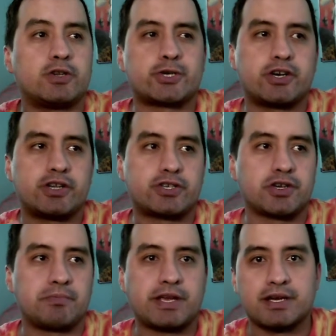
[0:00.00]
Hunter
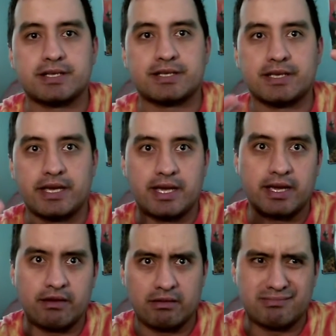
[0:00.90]
because
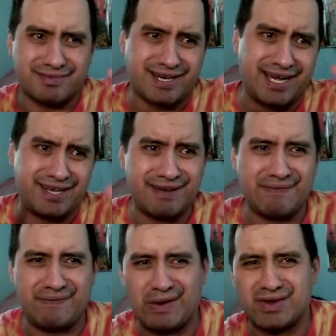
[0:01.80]
it kind of
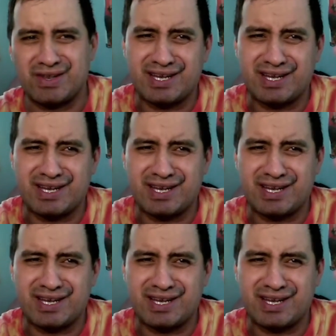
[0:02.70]
felt